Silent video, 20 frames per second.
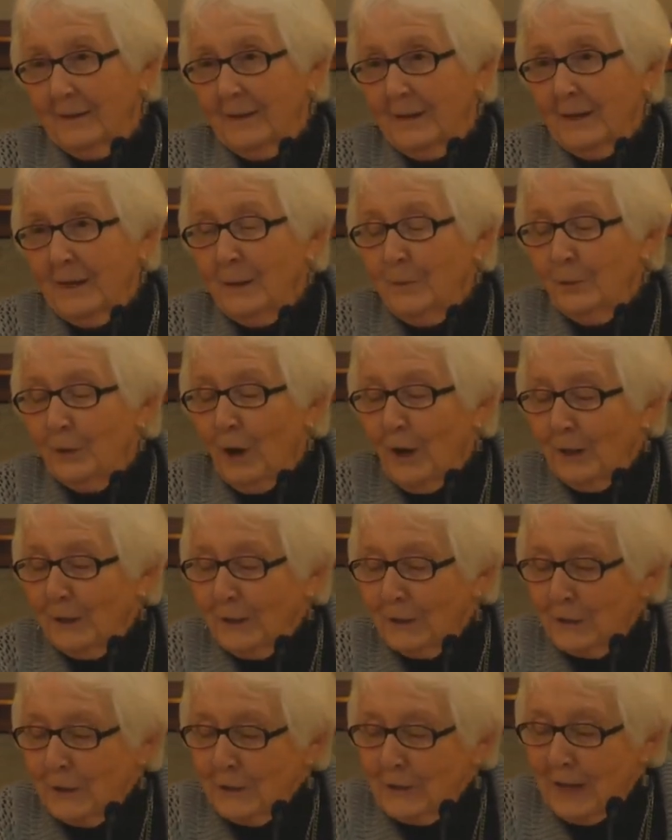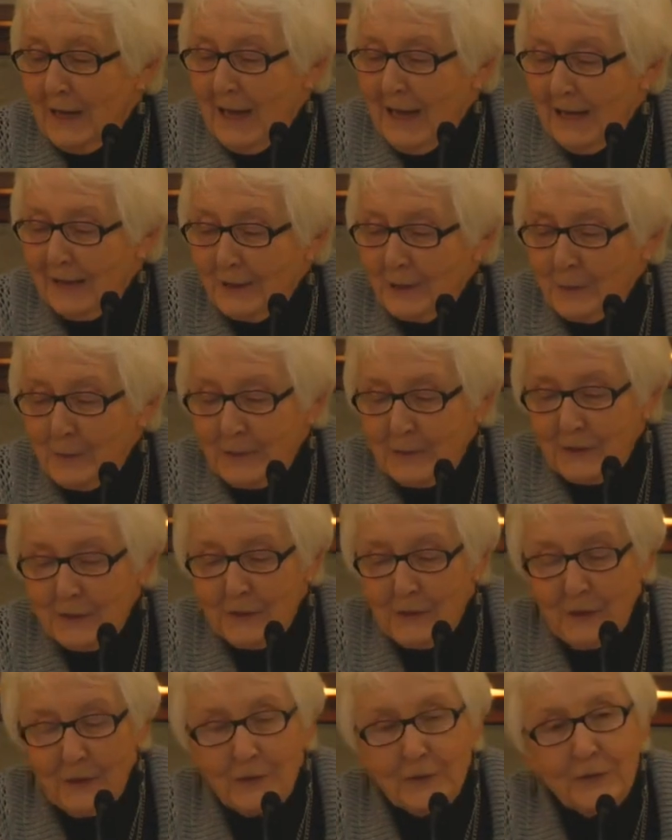He brought it to the hospice
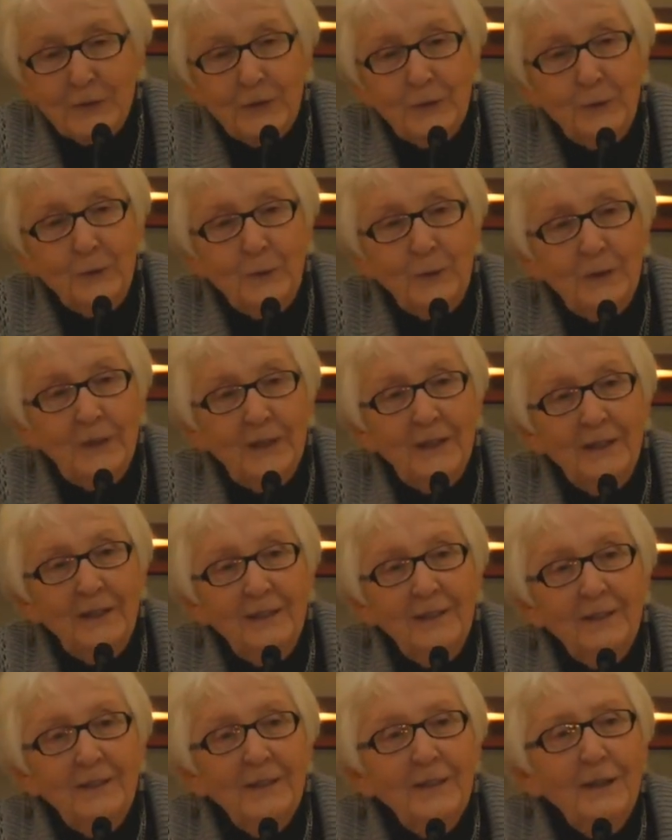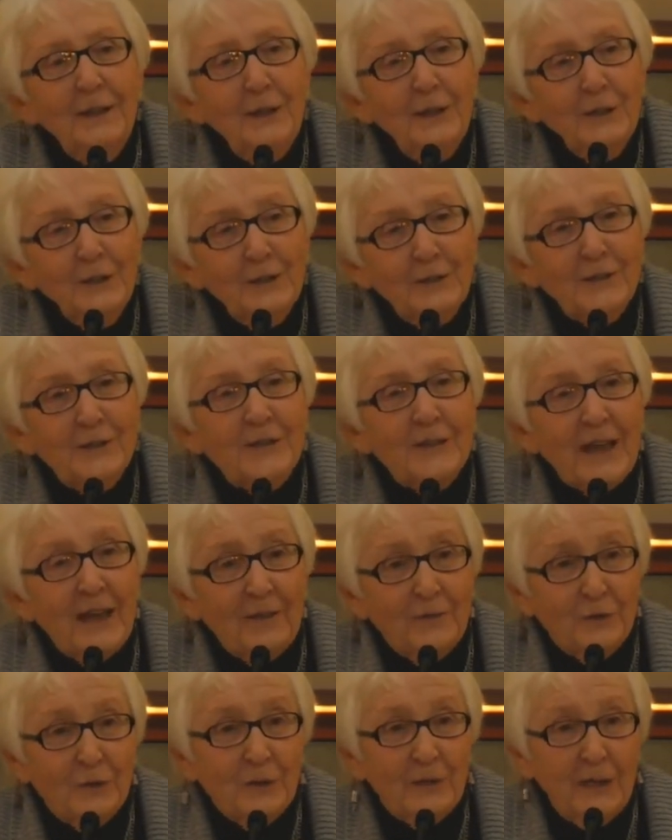nurse who, years
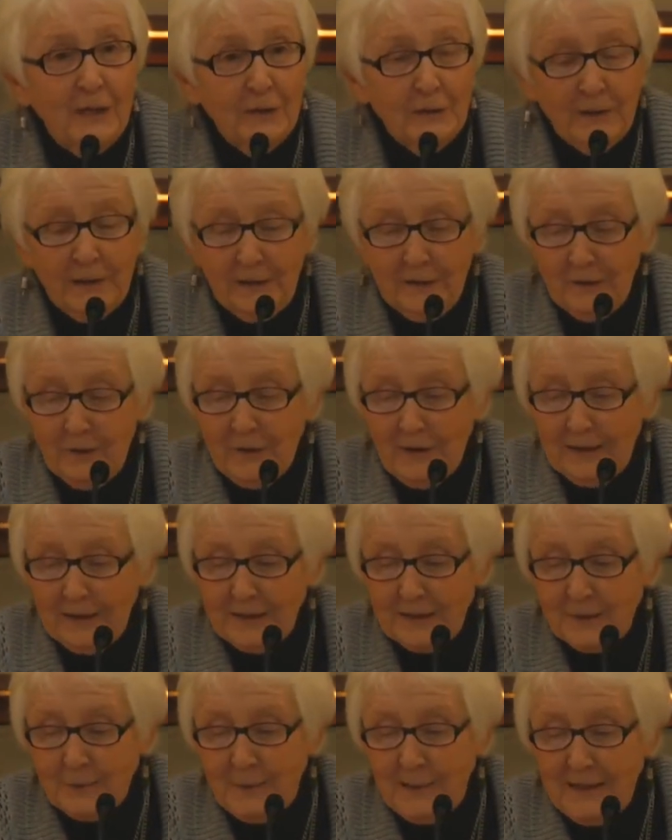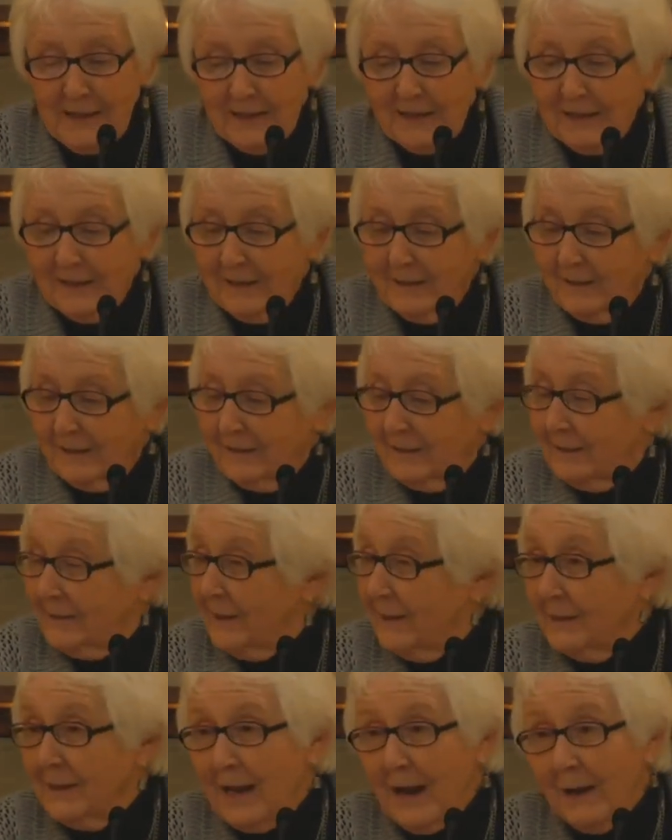after hearing Greg speak,
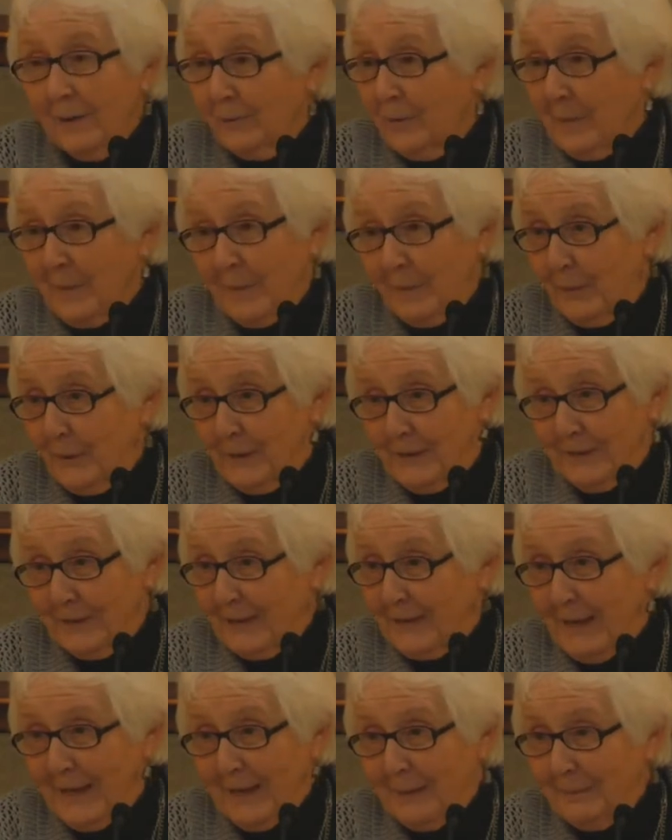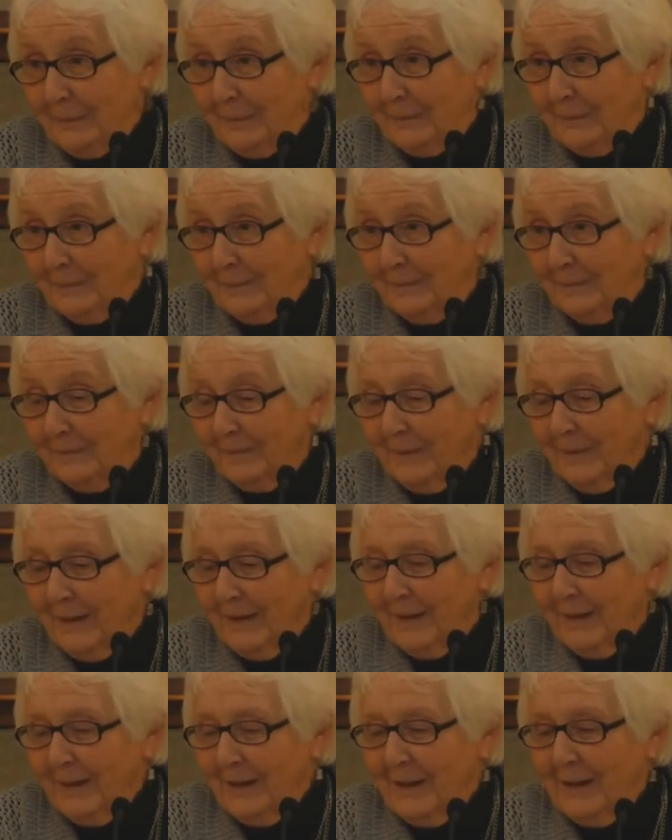did not remember his name,
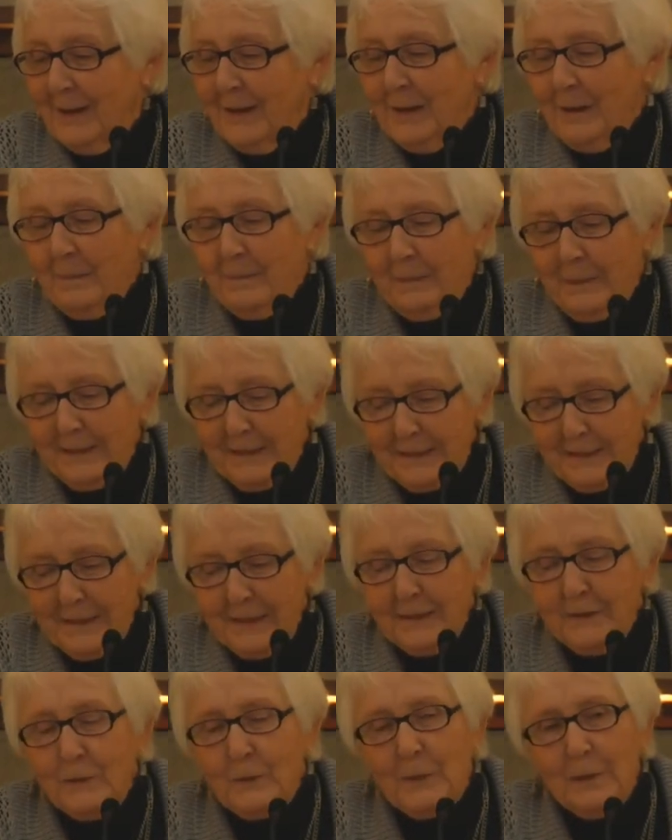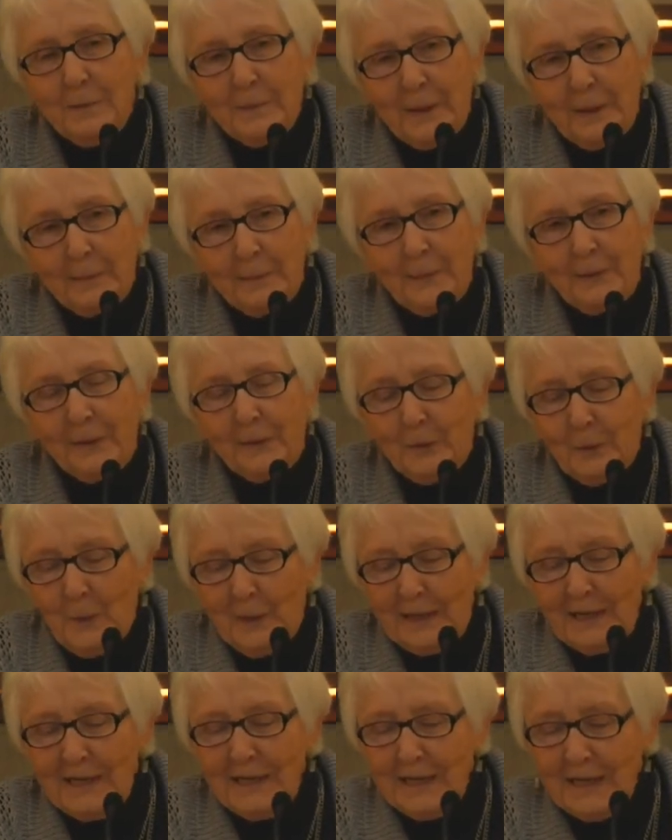but did remember
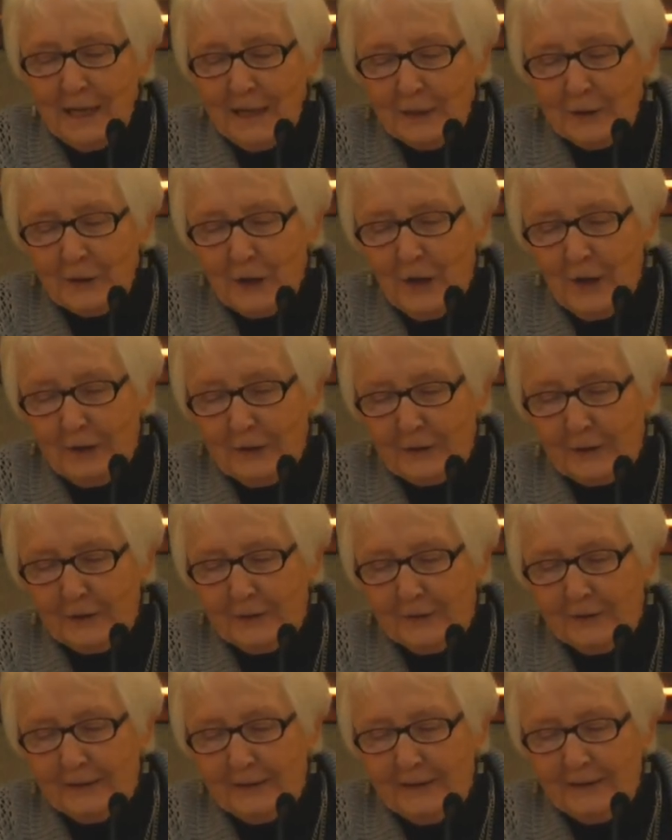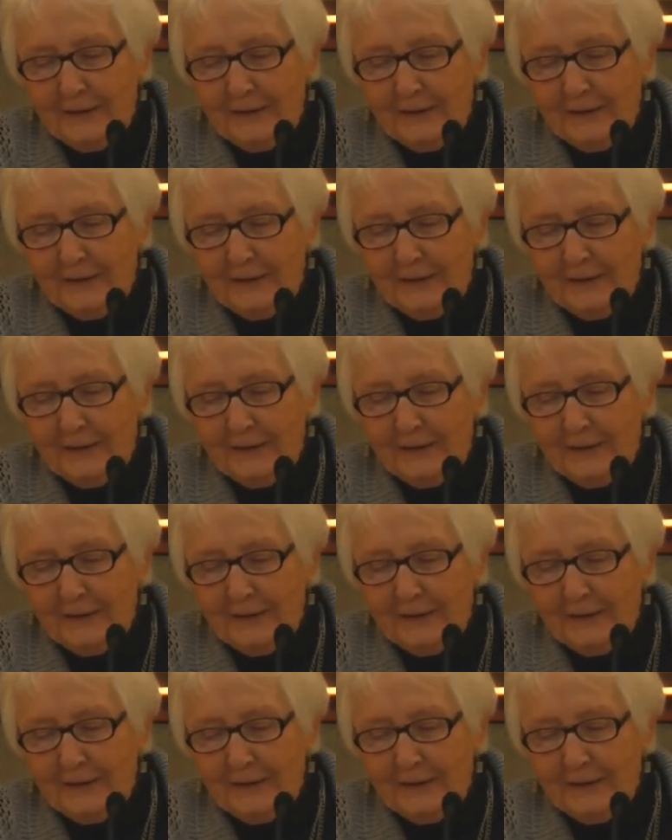what he had taught her